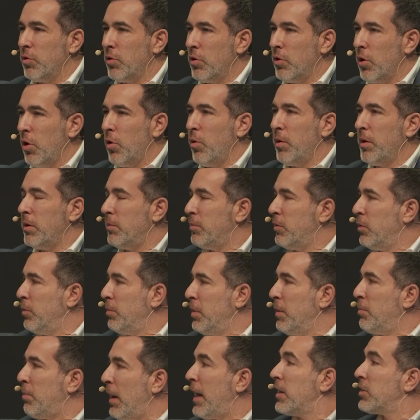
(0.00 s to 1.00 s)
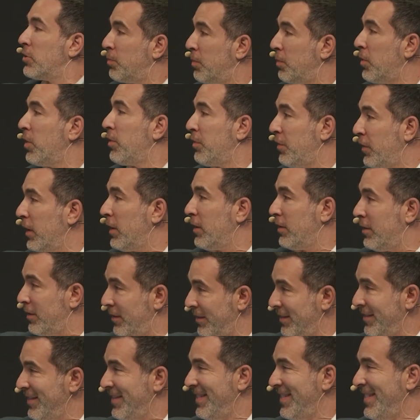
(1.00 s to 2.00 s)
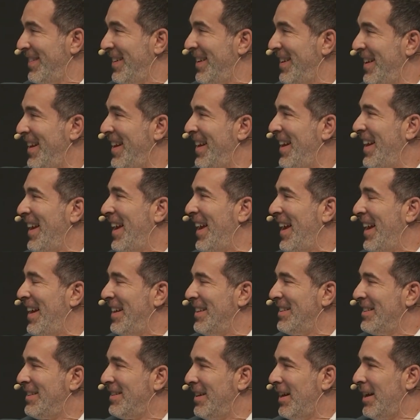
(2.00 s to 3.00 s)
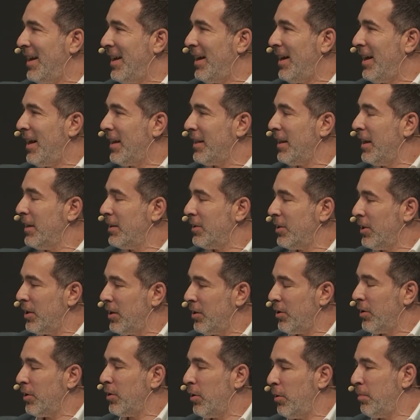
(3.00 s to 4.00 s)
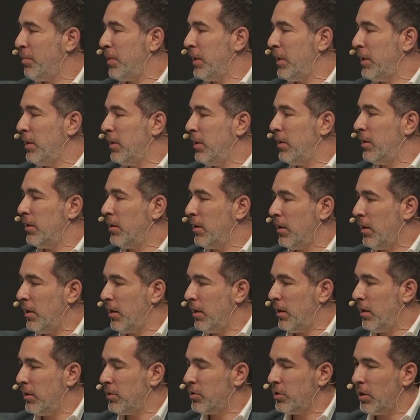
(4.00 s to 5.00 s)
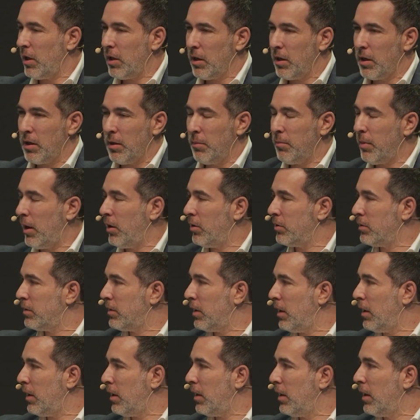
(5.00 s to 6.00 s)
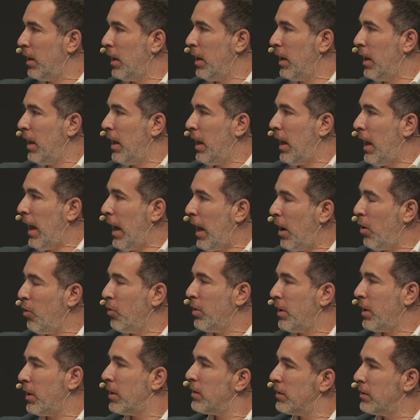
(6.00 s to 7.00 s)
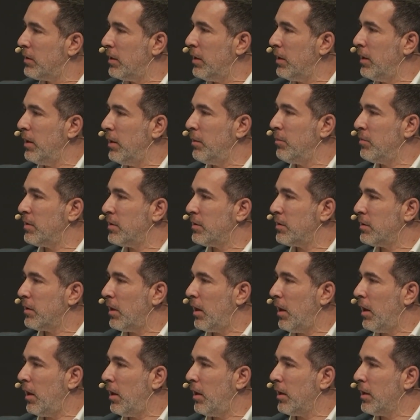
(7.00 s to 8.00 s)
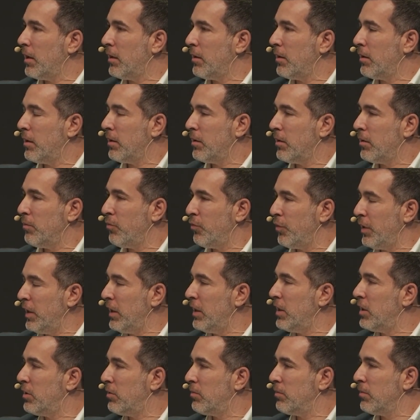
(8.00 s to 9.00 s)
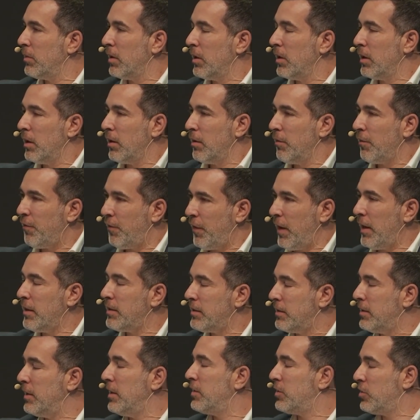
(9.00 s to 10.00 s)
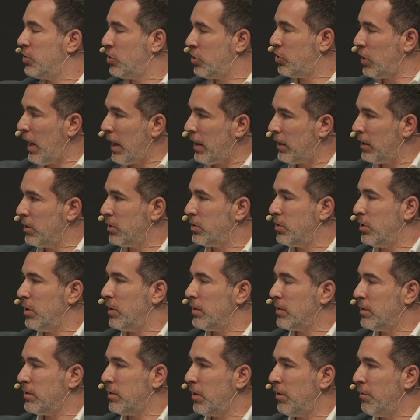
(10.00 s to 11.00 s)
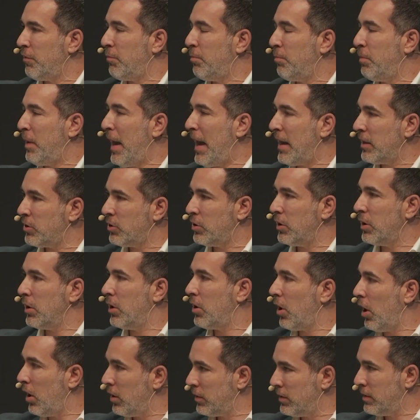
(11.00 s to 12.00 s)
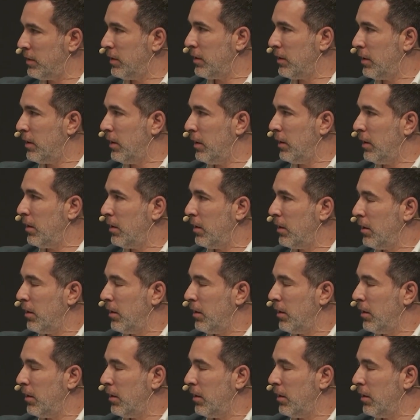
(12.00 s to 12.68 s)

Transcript: go and to be patch perfect. And I'd like to hear your opinion, Sheikh, about how can teams really face these challenges of patching constantly,